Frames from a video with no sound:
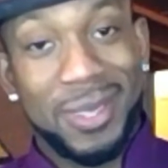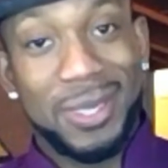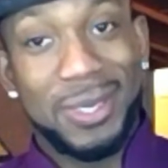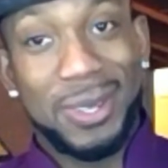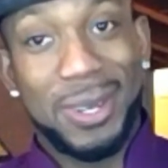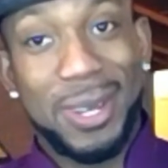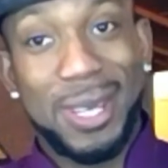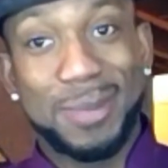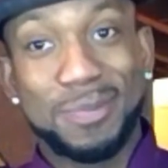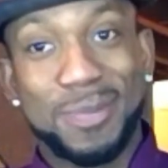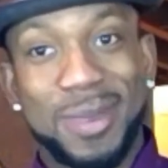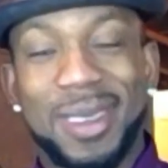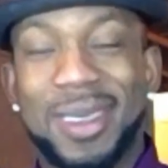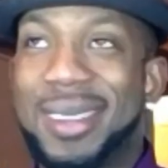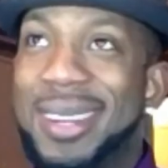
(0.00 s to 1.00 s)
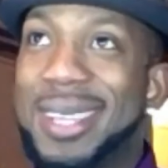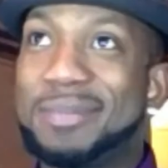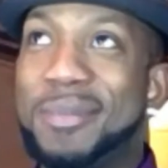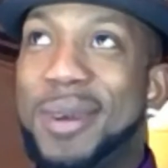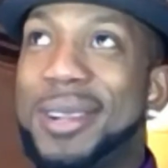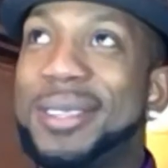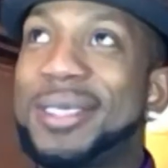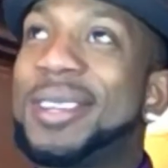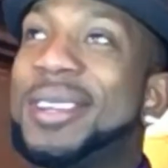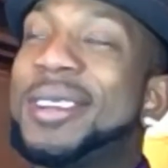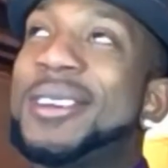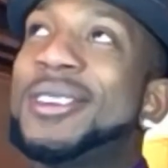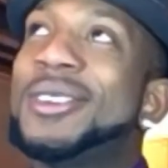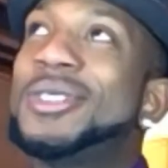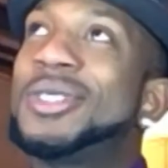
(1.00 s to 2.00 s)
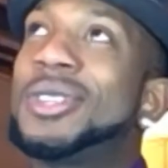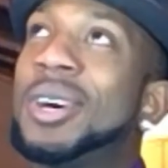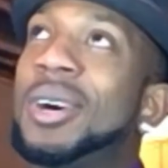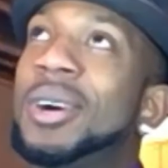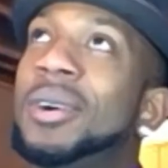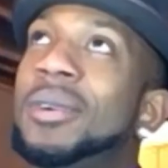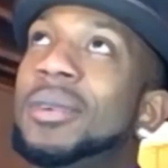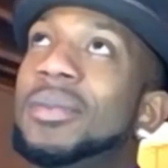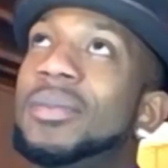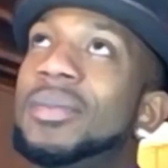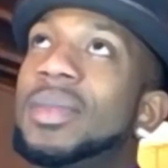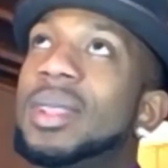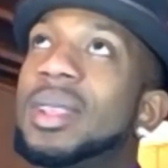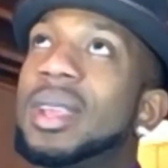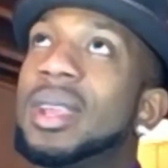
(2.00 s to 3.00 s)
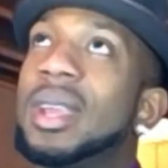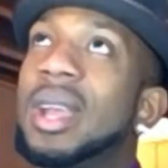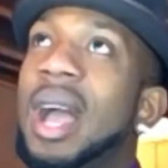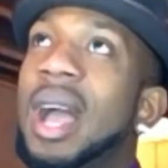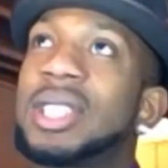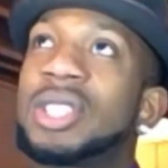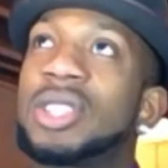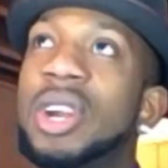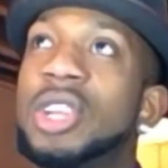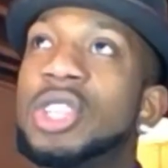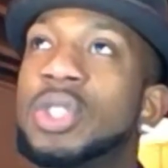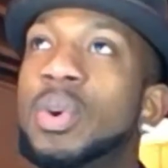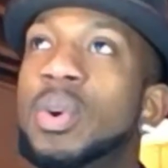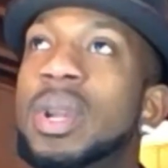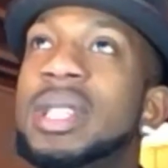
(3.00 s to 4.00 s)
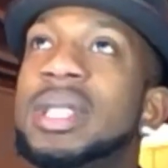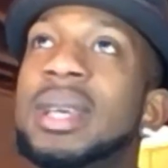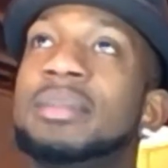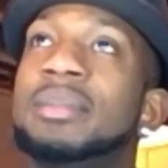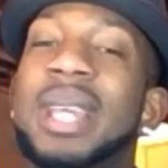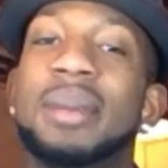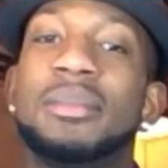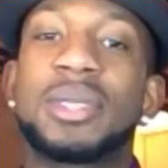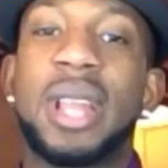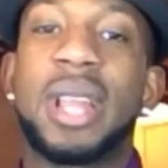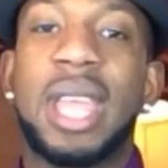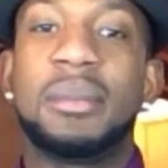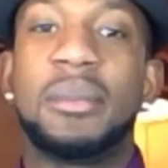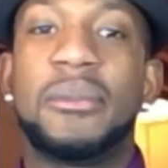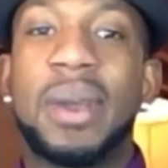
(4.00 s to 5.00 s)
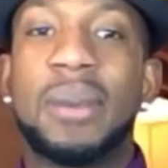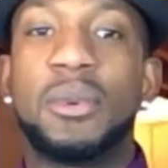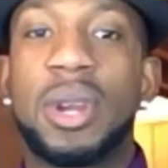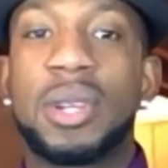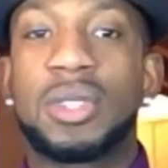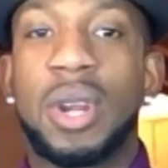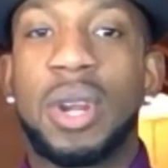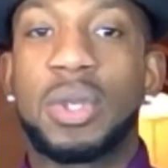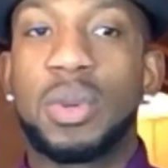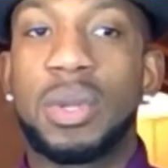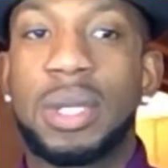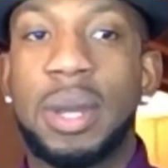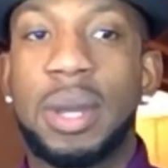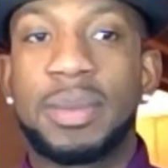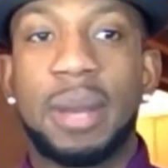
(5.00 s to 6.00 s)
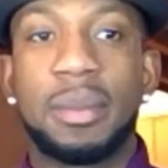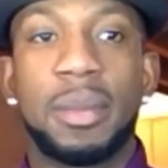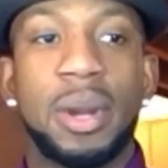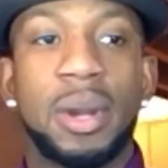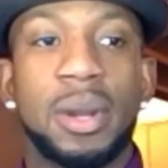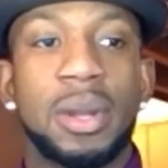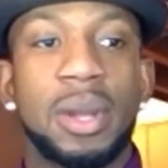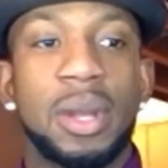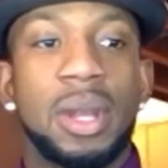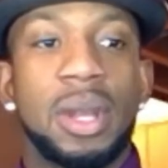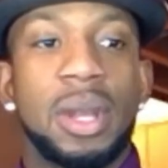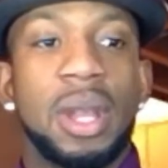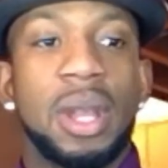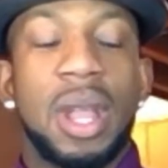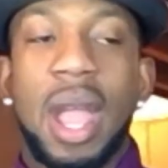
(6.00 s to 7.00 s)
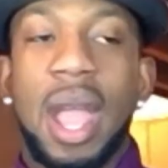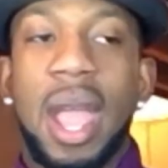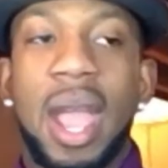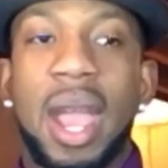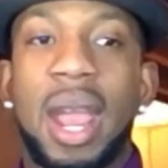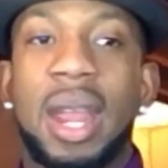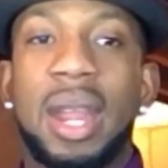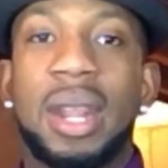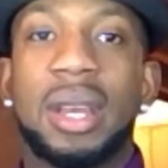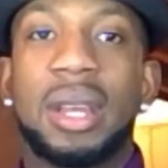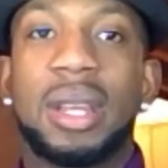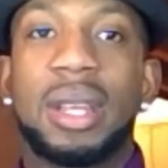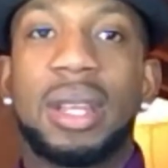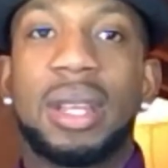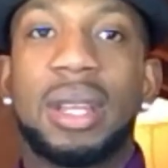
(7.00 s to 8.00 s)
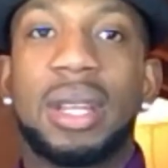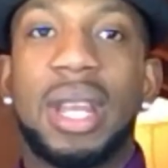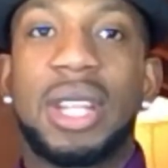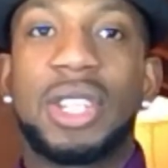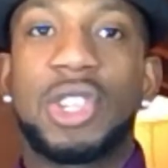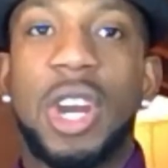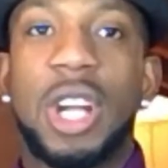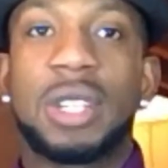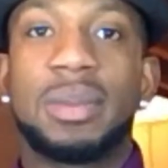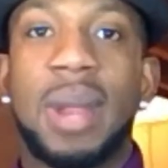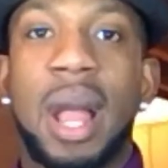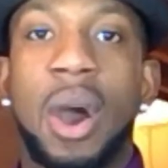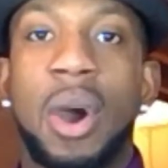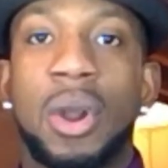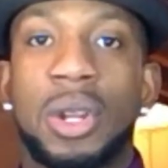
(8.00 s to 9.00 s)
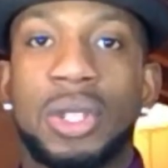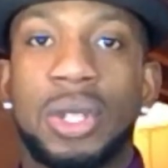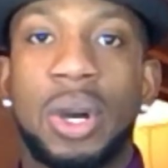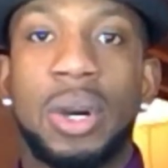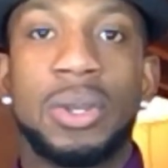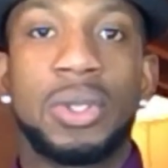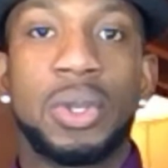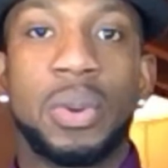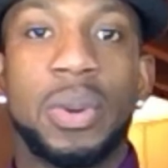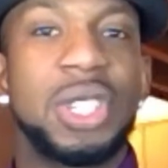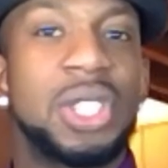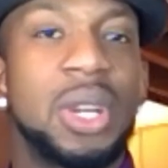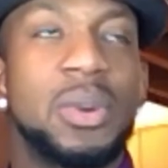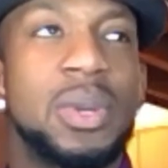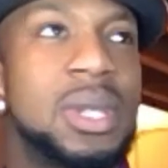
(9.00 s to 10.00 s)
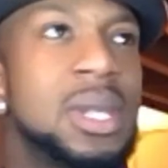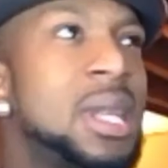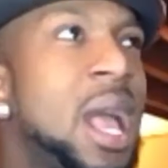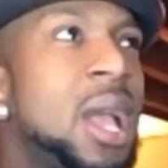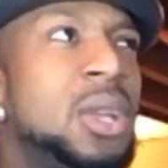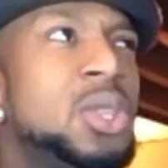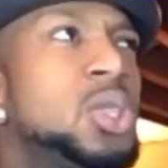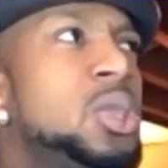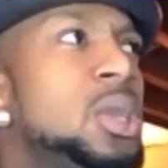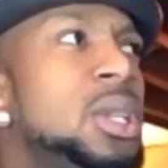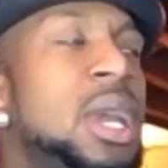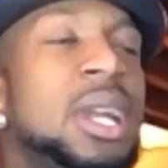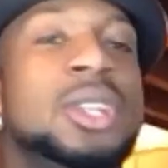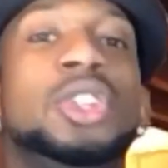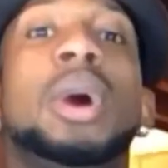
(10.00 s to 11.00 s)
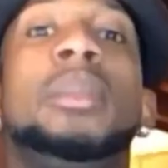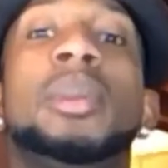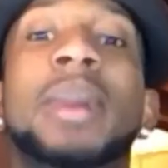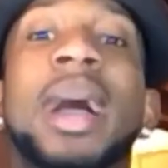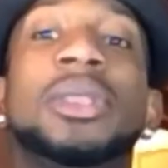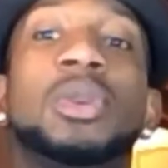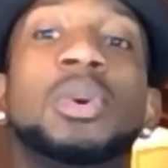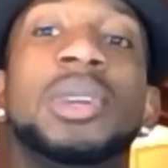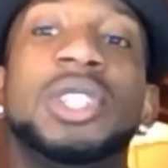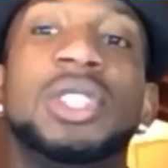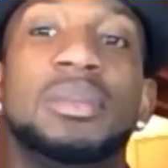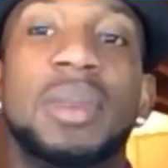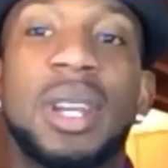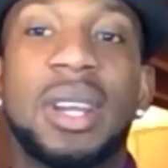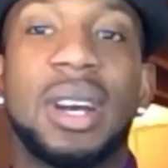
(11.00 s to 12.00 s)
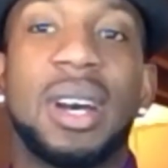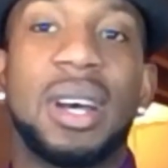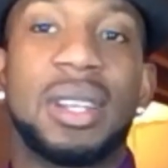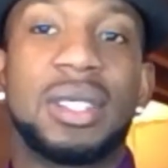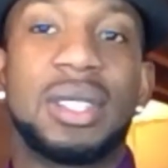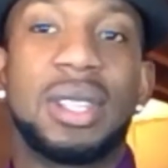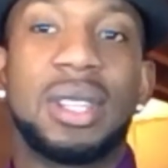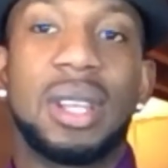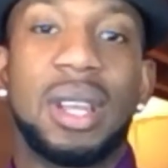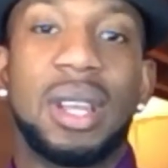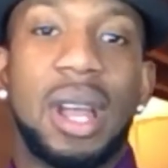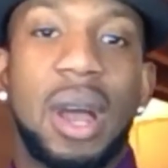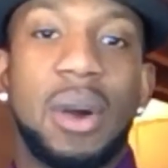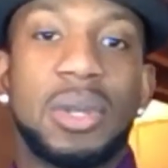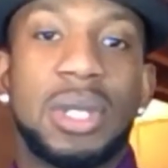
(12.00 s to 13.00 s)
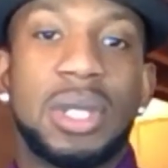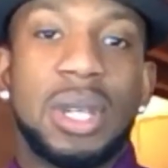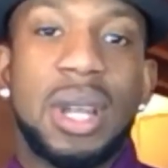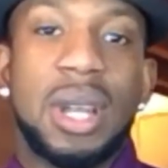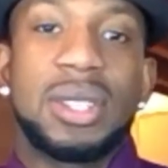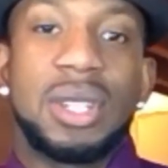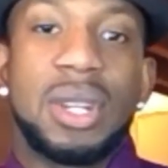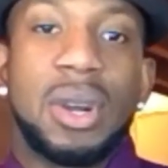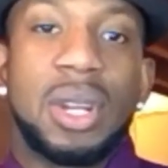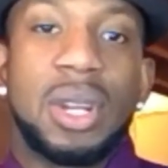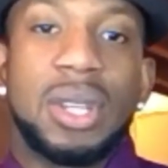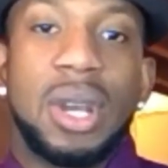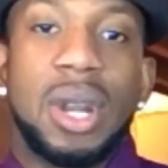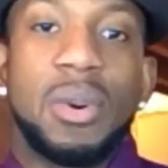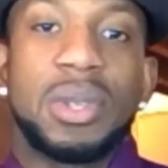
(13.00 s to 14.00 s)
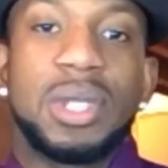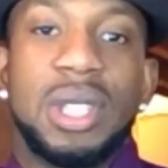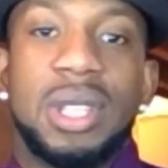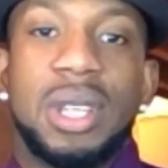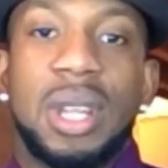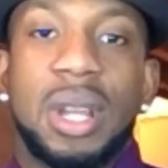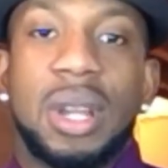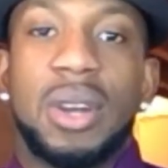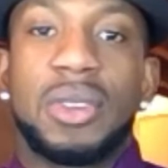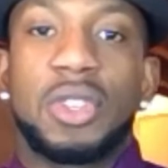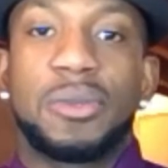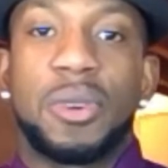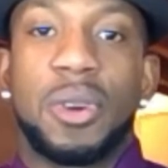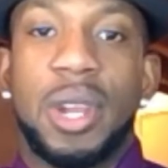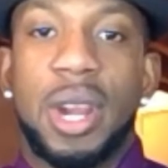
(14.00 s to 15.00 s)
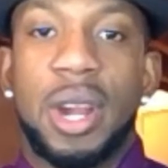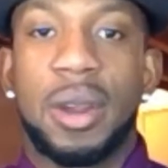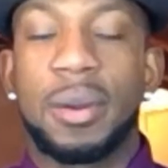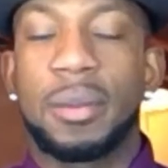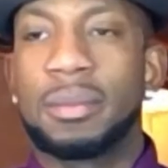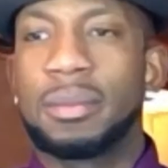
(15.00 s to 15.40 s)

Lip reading: So this month. So I started school in September. I came in February, started school in September. And they charged my out of town tuition, which is like they doubled my tuition because I was considered out of town. I wasn't in the country for a year.